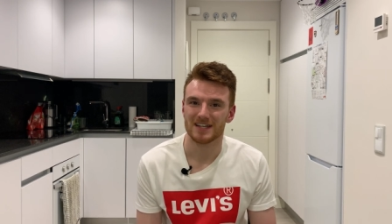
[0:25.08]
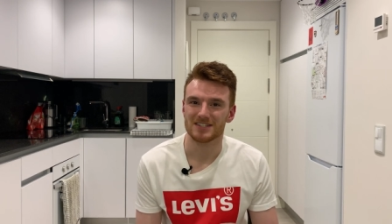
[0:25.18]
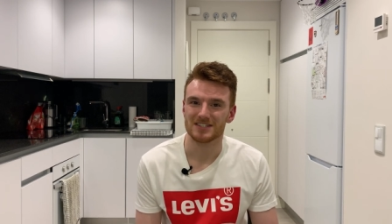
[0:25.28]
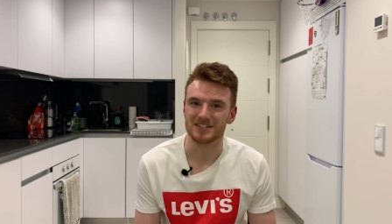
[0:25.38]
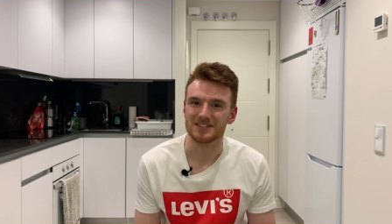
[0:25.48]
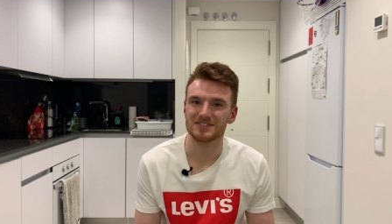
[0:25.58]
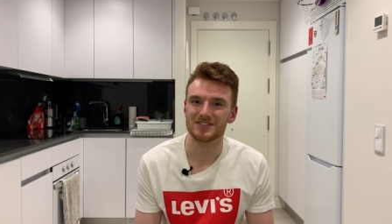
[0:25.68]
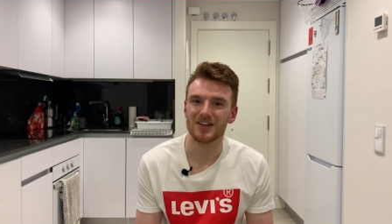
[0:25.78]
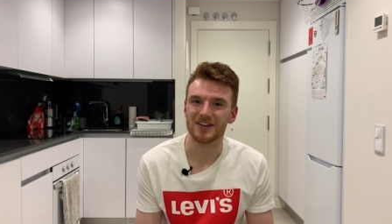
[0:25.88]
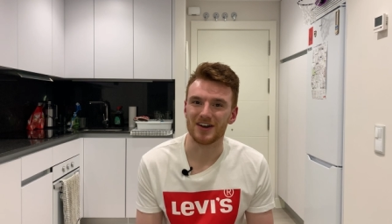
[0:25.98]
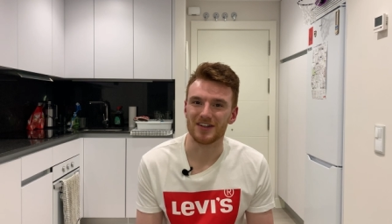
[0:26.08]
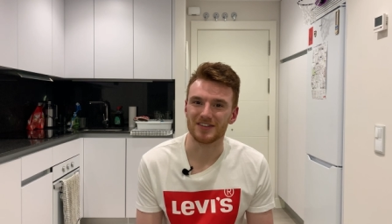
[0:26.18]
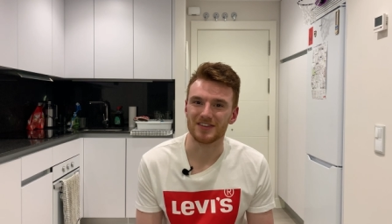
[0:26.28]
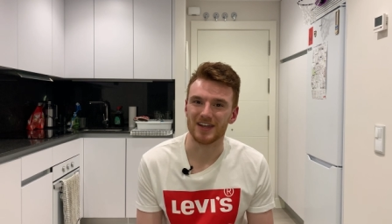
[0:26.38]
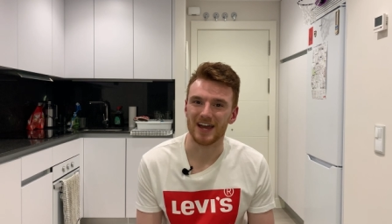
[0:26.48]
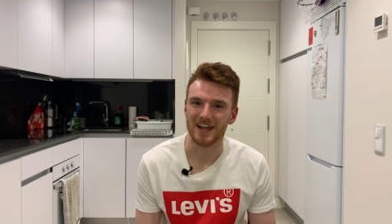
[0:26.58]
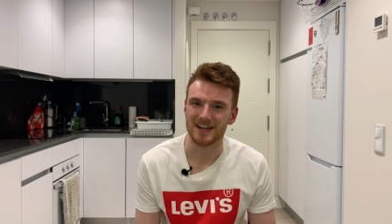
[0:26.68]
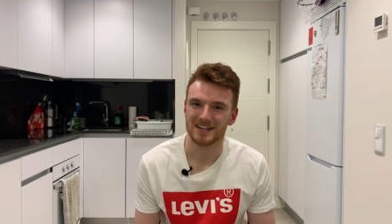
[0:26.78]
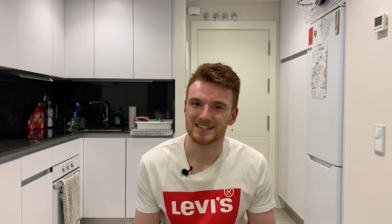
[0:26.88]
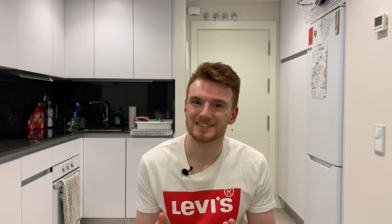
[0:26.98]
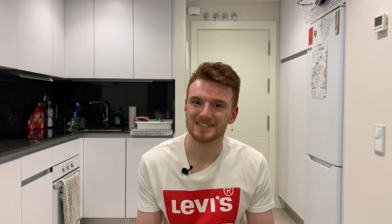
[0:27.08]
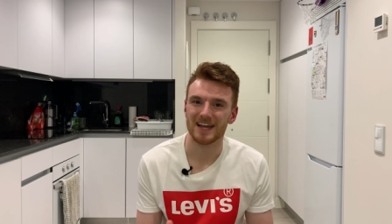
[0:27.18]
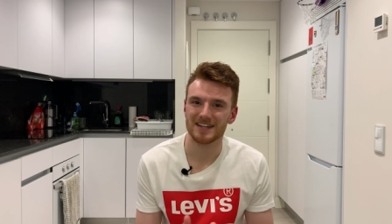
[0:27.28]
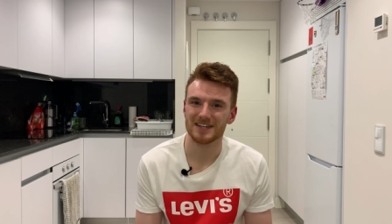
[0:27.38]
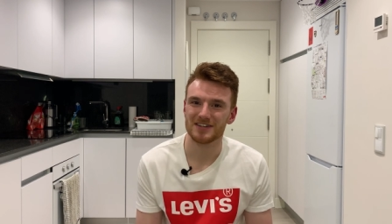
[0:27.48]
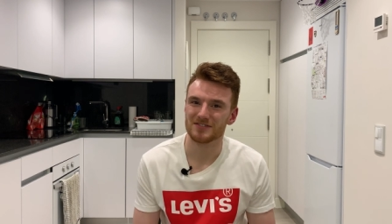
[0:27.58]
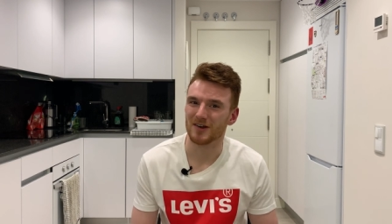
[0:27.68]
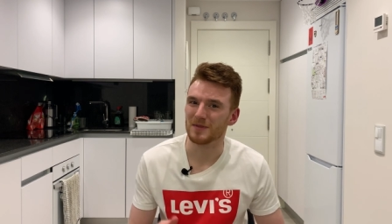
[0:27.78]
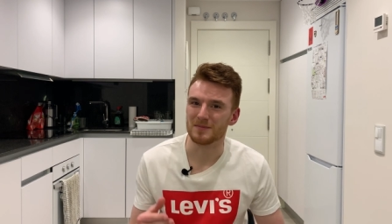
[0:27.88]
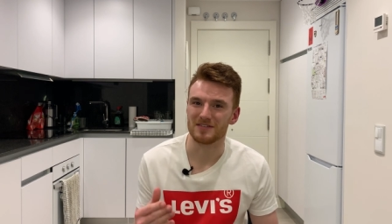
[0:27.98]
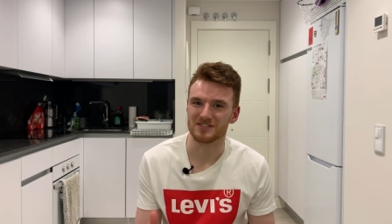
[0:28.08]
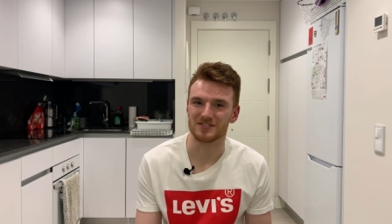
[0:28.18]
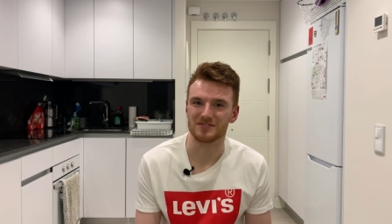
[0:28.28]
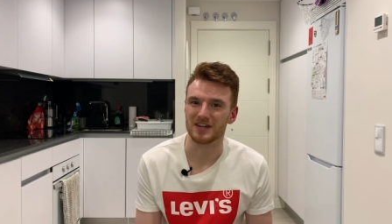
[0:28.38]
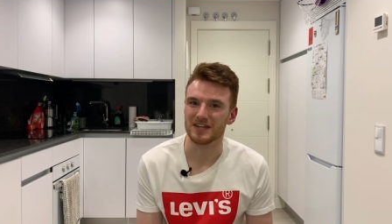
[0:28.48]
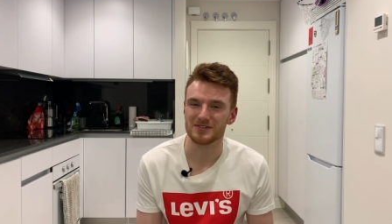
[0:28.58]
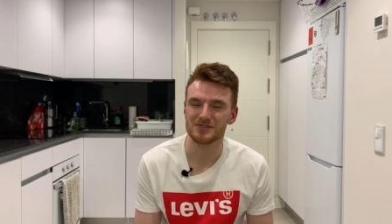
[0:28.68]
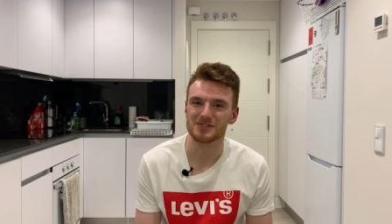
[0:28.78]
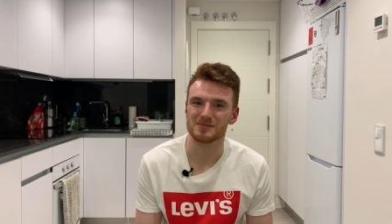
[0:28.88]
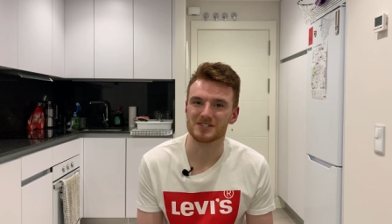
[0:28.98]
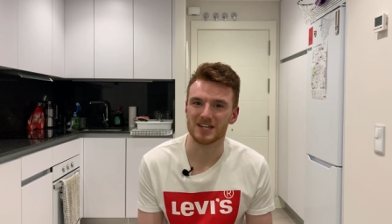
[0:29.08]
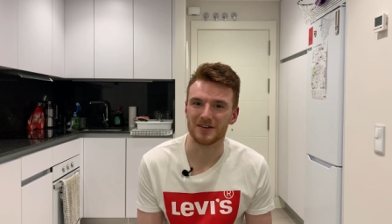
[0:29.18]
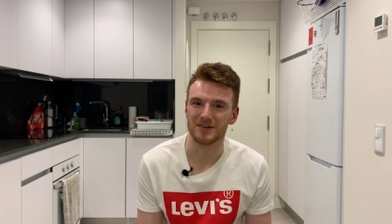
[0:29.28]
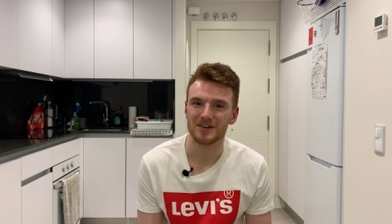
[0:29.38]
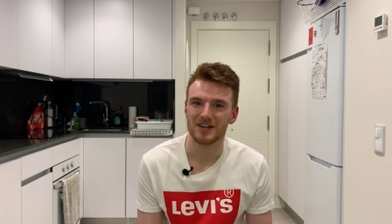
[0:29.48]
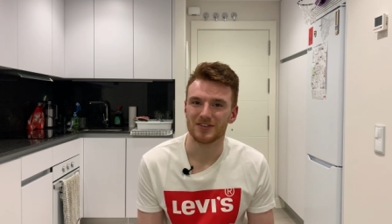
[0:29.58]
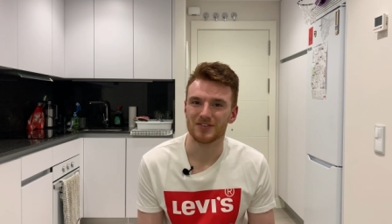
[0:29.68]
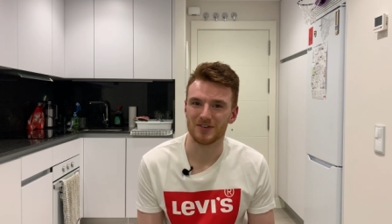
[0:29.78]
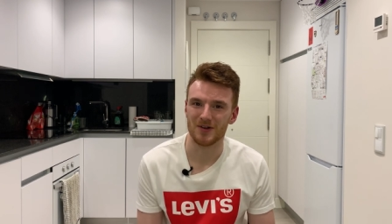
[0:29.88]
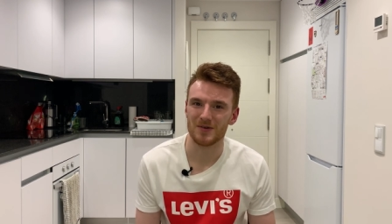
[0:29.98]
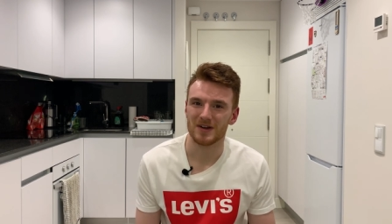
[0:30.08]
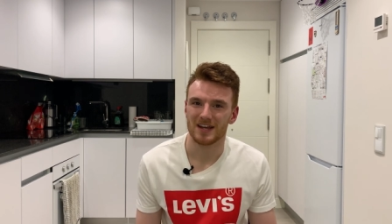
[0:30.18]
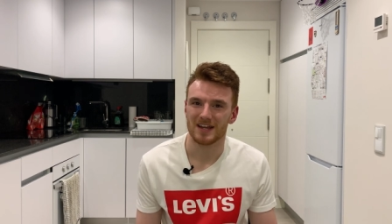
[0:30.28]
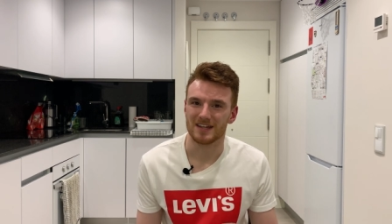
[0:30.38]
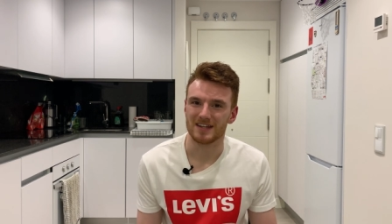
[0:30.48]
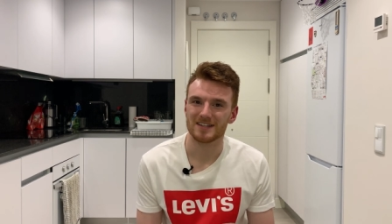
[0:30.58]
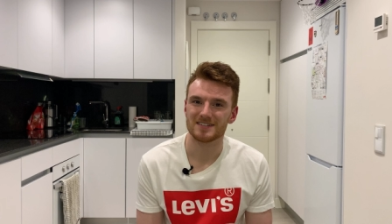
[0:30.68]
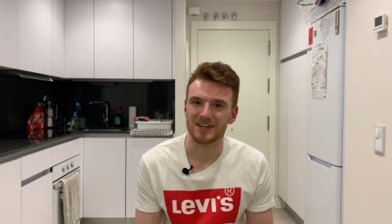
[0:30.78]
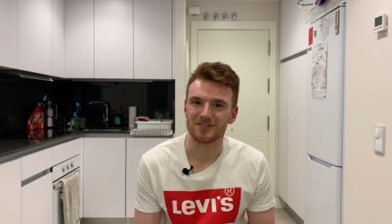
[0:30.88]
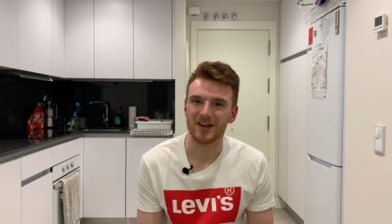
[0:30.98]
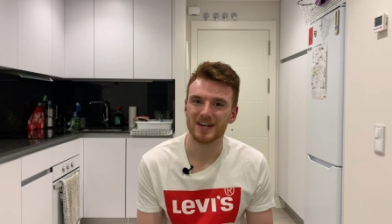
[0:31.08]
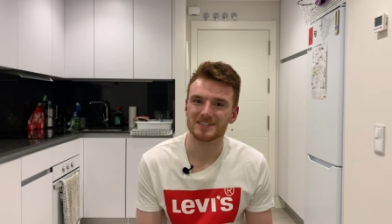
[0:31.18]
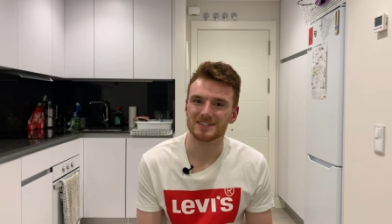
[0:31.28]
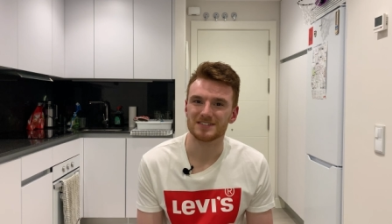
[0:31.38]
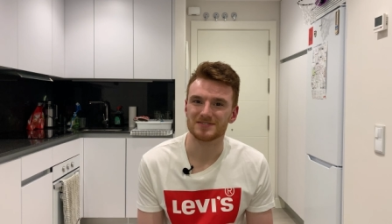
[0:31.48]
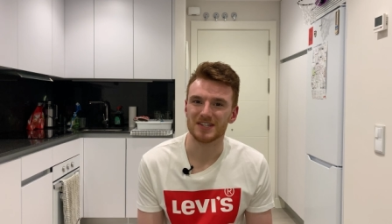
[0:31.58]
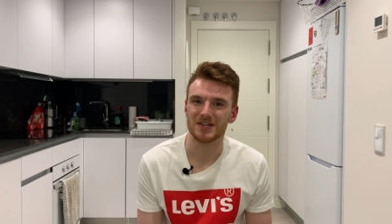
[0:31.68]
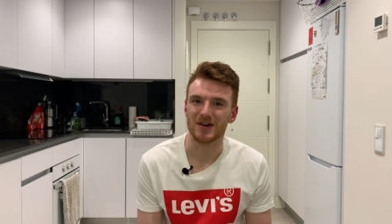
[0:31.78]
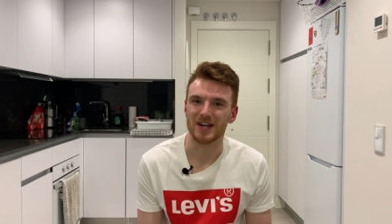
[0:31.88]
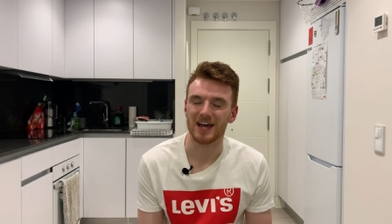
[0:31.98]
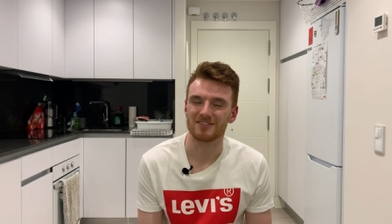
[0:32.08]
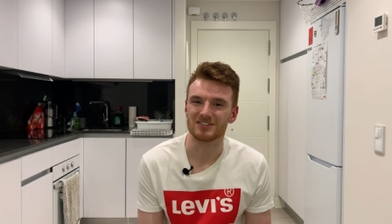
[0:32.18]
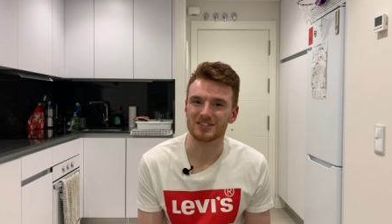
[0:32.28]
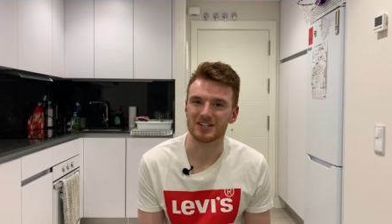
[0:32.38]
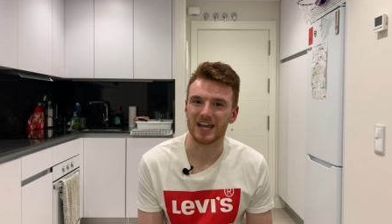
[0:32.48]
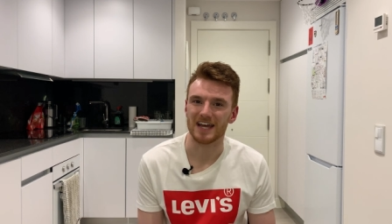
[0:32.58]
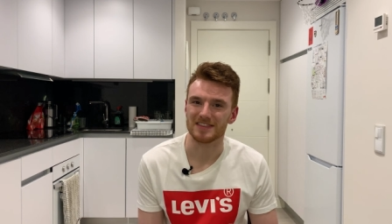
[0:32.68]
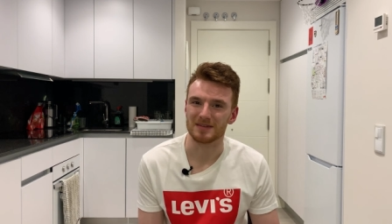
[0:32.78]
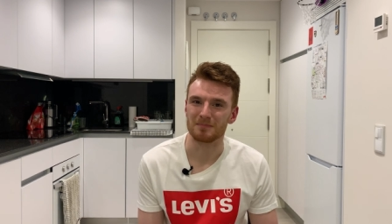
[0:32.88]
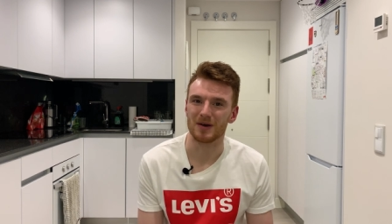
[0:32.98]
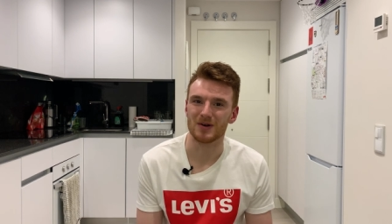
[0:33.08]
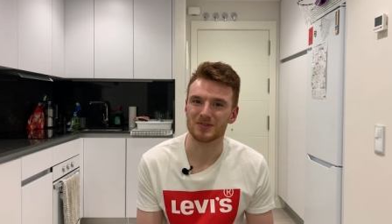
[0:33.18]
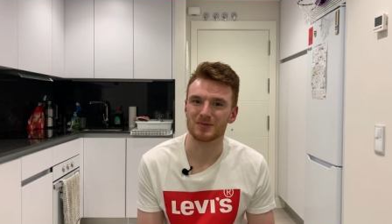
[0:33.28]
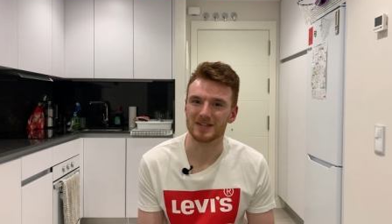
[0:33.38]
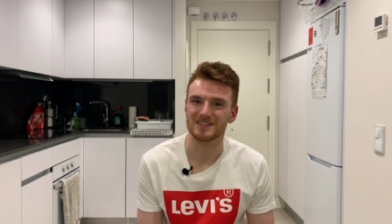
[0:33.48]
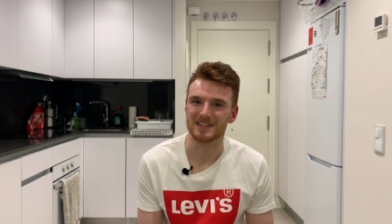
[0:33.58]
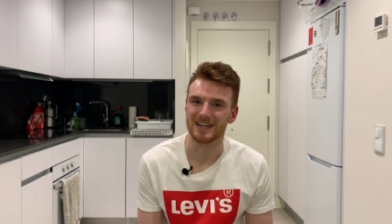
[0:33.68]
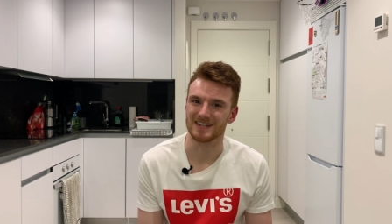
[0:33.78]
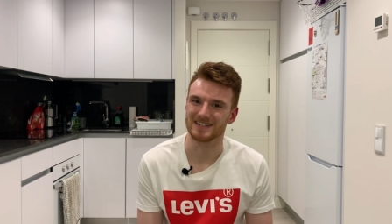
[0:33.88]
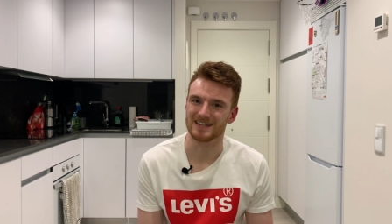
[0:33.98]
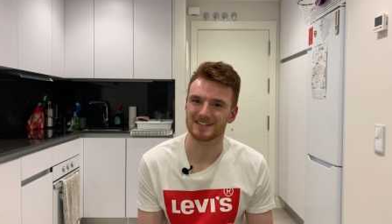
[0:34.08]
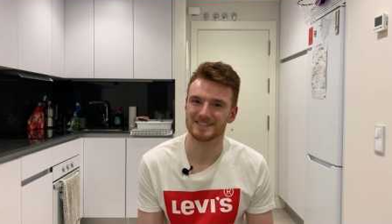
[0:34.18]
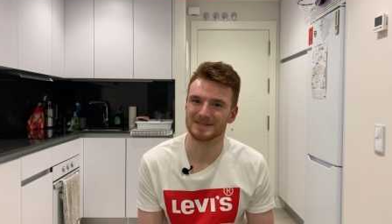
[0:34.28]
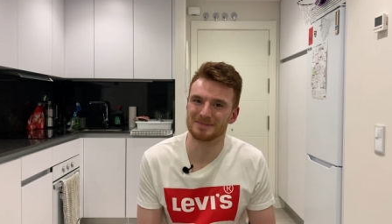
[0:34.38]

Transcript: She is none other than Sandy from the Mavutive YouTube channel. So let's get right into this video and have a look at the BEL 20 Index.